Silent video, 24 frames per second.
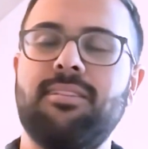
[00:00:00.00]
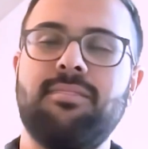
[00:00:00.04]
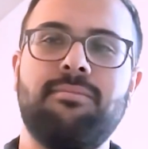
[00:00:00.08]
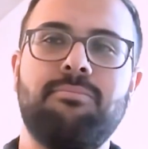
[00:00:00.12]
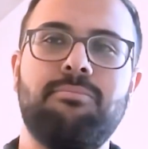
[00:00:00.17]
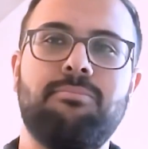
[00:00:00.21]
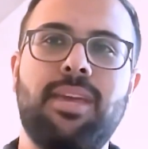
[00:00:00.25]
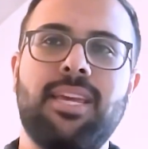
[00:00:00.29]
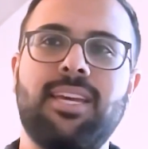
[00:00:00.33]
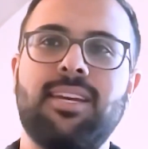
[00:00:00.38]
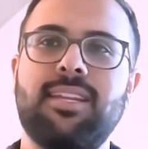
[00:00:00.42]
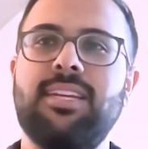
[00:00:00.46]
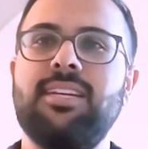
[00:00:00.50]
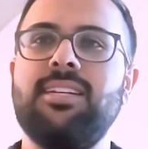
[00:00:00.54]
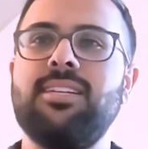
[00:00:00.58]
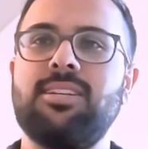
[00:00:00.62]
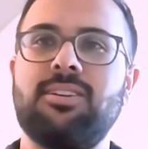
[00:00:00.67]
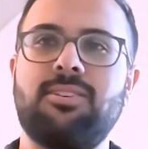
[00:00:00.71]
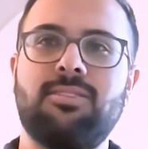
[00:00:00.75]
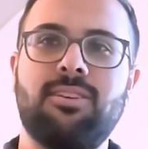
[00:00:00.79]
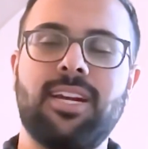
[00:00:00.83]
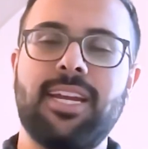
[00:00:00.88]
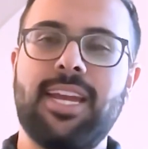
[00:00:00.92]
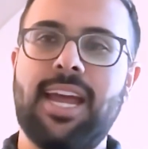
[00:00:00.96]
make it
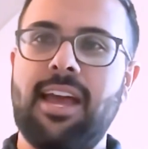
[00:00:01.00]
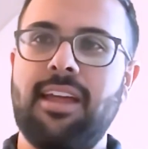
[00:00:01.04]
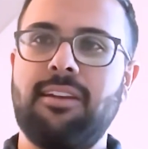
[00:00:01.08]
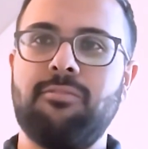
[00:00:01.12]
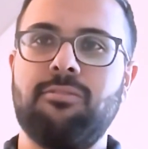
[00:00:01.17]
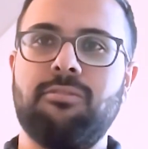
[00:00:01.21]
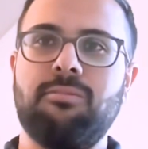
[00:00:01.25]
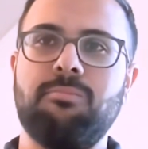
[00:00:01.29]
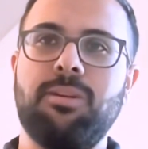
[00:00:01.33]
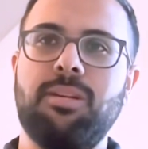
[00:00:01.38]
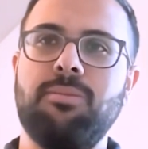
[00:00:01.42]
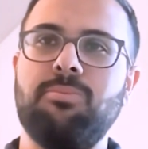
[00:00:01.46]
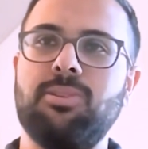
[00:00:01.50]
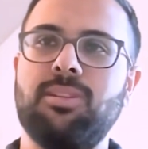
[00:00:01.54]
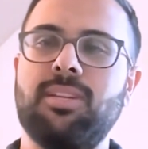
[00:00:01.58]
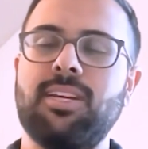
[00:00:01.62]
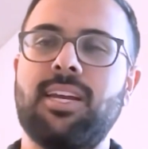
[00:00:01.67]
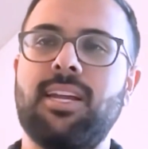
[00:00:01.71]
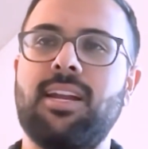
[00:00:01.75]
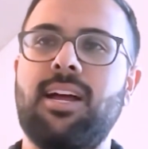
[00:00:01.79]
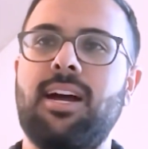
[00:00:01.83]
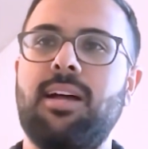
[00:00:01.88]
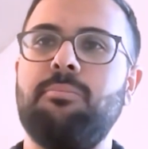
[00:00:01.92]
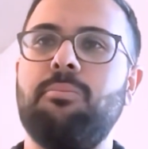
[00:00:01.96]
easier again for people to
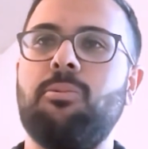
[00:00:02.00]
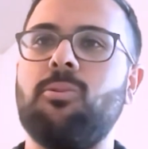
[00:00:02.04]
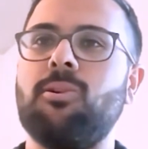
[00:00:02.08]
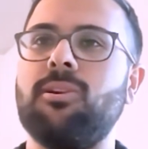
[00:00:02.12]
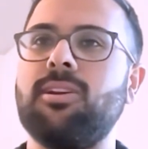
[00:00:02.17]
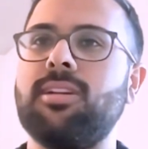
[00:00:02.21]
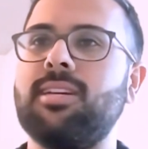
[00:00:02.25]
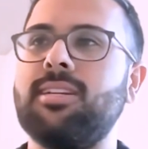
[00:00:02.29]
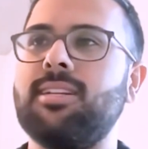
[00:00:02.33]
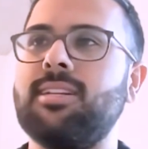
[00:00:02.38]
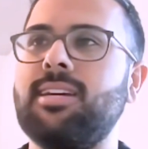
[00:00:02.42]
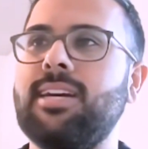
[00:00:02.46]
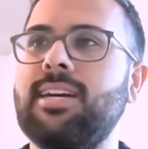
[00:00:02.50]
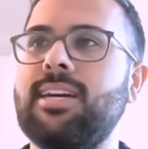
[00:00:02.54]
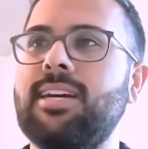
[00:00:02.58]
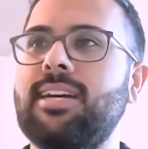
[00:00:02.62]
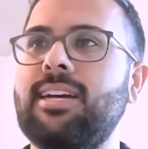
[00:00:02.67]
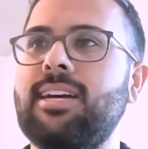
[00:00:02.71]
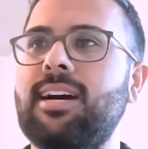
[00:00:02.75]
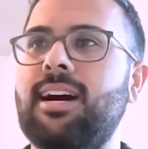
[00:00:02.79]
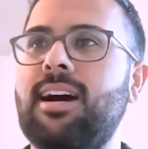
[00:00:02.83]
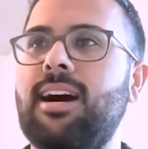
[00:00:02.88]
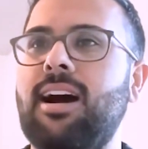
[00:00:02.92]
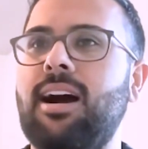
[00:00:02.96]
get onboarded,
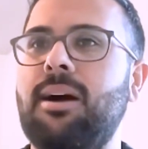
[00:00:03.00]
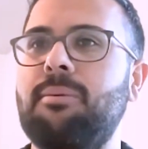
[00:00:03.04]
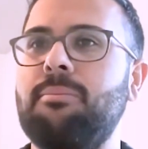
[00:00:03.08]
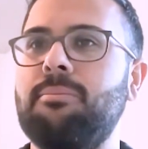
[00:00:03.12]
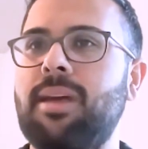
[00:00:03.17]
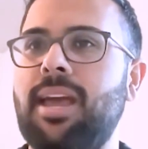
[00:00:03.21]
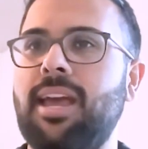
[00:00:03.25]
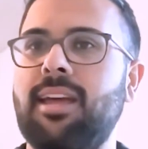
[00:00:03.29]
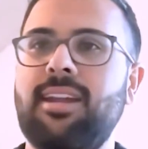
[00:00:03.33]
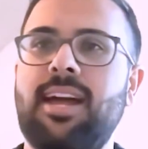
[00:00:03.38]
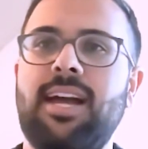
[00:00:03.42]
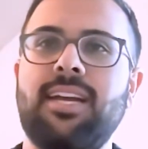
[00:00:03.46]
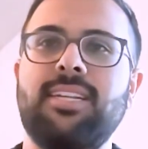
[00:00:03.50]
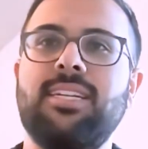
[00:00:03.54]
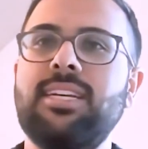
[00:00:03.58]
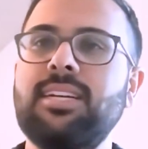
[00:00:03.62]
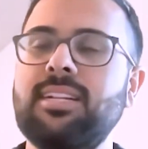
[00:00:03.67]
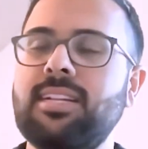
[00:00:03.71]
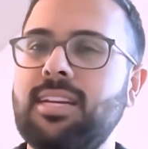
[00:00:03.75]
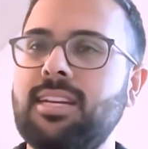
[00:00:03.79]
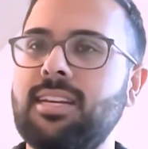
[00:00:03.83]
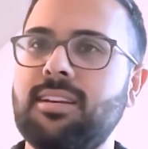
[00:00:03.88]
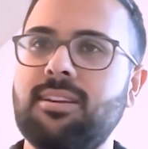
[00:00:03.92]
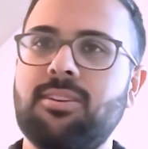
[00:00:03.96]
and
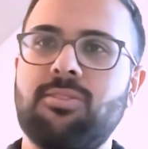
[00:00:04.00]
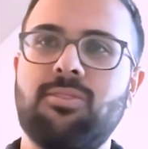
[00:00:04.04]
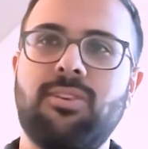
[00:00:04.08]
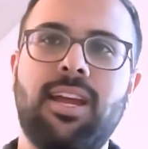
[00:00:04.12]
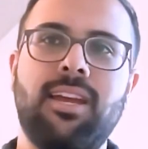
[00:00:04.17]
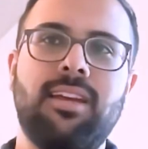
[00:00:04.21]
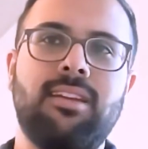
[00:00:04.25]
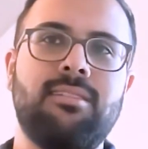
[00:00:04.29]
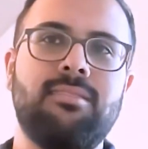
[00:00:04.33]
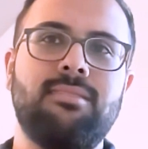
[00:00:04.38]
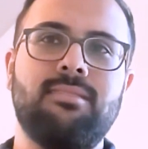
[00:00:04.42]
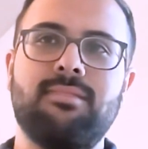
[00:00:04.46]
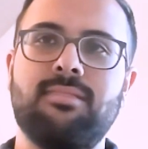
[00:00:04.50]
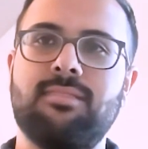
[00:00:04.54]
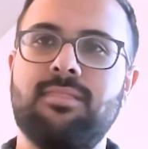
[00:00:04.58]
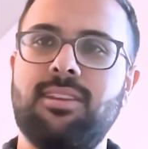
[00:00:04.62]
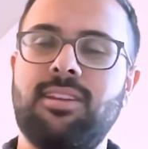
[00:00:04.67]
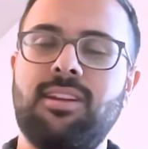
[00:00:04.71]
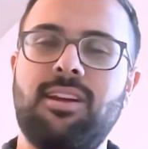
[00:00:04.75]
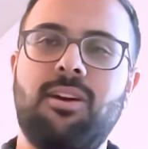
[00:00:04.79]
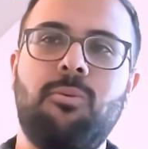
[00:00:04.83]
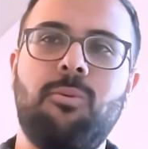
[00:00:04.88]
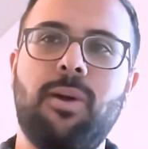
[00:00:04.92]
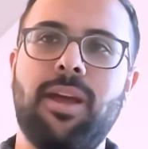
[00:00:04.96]
ideally create
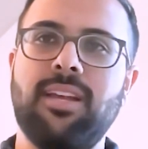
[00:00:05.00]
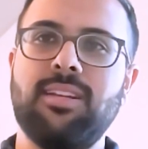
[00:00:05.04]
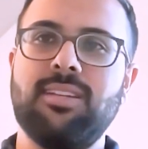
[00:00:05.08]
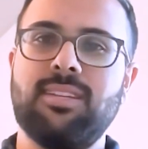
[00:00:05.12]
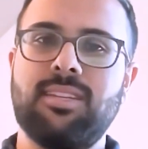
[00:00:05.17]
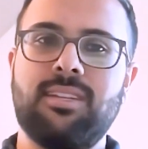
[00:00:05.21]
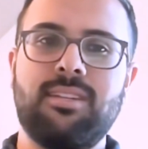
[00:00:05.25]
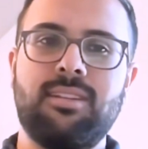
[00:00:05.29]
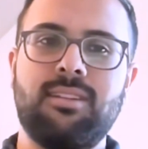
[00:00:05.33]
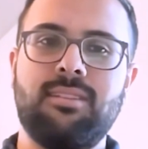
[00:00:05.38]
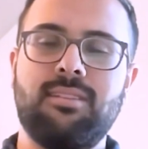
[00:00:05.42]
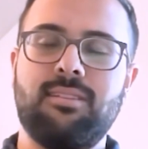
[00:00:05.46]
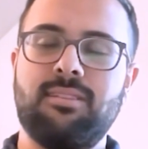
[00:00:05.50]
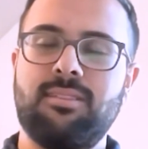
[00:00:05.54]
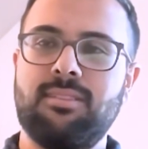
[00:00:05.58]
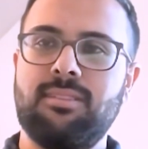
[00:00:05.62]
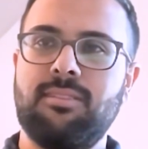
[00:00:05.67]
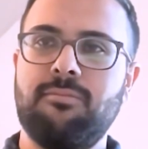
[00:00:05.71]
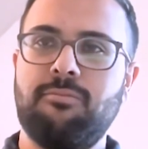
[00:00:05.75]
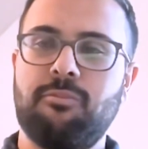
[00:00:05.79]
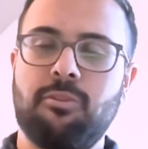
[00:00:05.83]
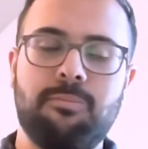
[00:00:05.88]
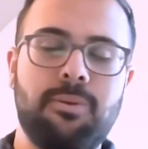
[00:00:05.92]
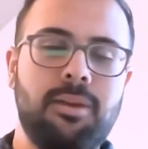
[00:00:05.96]
ways
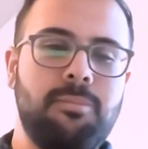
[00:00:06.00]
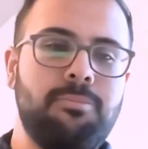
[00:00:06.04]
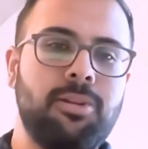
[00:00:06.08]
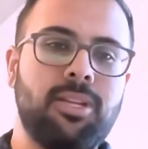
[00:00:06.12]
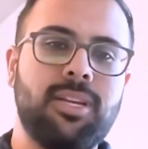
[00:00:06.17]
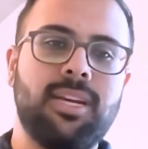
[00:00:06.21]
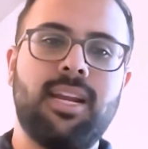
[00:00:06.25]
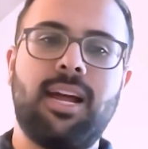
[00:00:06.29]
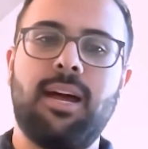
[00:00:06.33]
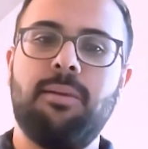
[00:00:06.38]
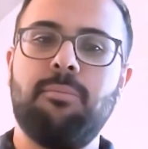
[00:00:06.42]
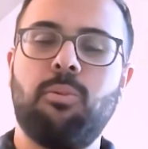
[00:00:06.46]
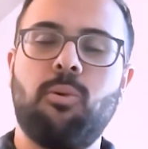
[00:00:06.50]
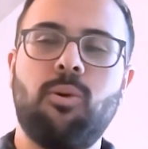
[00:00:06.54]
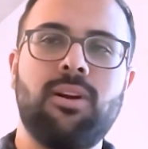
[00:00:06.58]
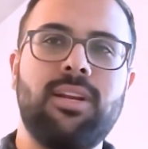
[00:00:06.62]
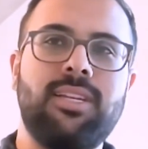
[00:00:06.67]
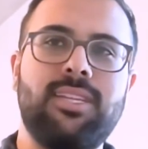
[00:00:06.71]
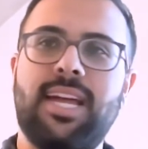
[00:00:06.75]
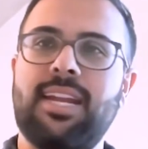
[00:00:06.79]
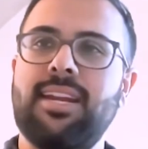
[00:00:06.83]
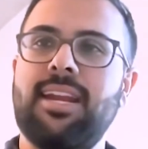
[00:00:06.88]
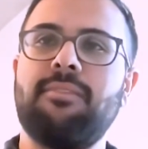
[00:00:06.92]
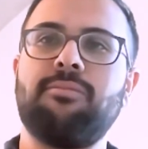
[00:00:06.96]
for people to get onboarded
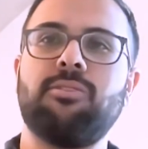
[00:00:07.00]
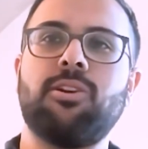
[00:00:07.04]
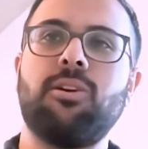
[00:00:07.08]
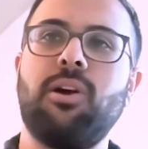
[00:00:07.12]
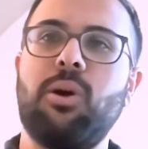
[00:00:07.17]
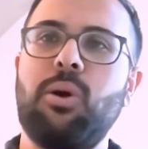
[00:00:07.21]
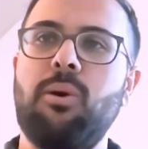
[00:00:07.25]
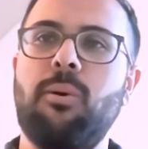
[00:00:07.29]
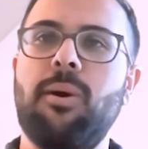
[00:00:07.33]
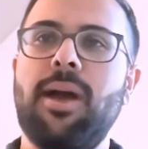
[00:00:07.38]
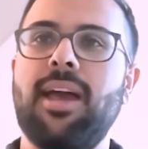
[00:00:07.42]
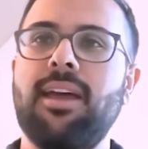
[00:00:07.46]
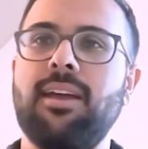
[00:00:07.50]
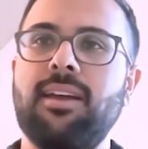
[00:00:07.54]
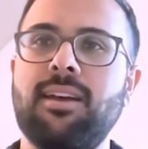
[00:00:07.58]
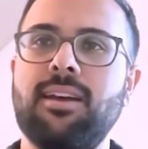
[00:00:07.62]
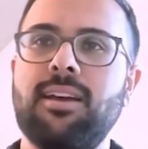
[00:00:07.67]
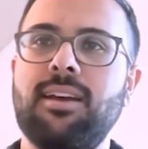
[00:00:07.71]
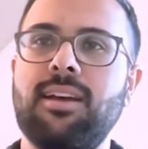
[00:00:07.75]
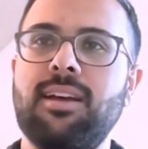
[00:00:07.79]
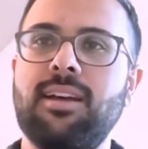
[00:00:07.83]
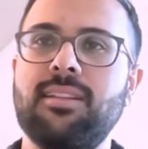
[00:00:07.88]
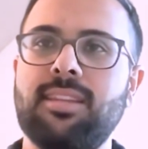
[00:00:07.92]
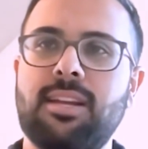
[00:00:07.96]
that never go away,
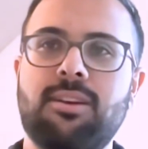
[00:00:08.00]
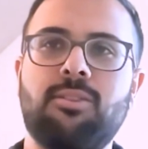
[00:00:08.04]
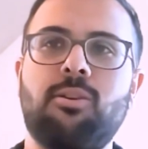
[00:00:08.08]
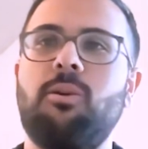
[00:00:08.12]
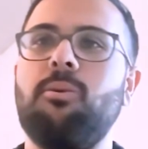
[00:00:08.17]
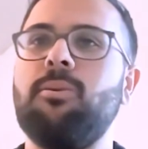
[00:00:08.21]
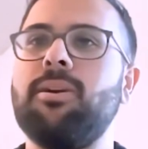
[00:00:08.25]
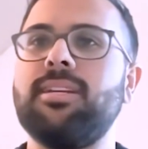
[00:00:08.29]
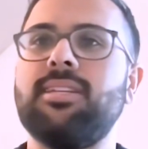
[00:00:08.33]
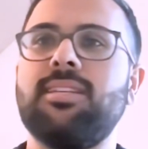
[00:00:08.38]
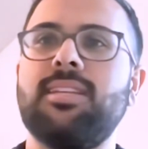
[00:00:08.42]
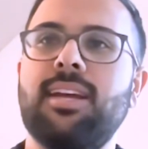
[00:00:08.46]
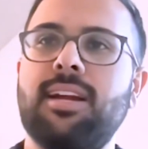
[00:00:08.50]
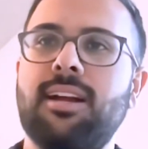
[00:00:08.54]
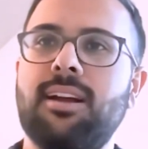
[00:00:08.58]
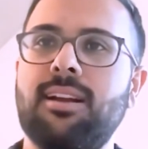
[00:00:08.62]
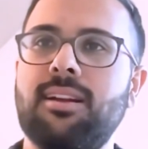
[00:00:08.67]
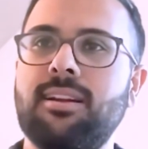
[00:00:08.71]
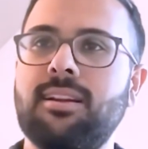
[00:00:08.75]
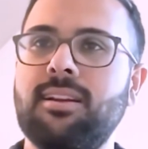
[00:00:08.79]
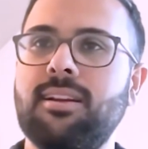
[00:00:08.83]
that are always there.